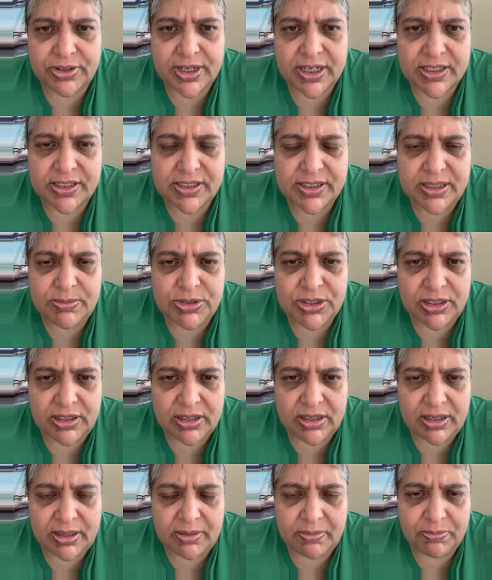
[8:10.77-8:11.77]
that seems a
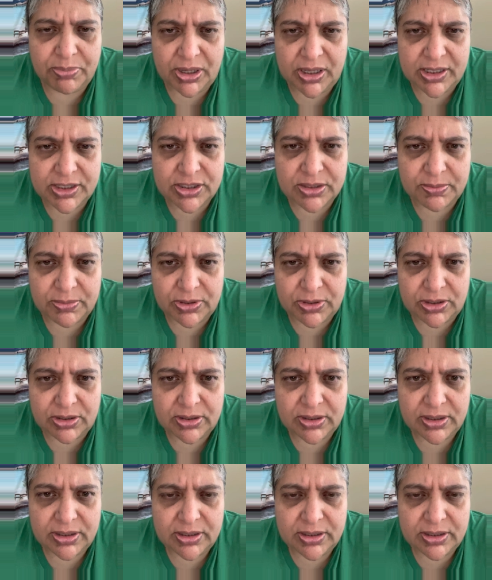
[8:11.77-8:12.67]
little impossible.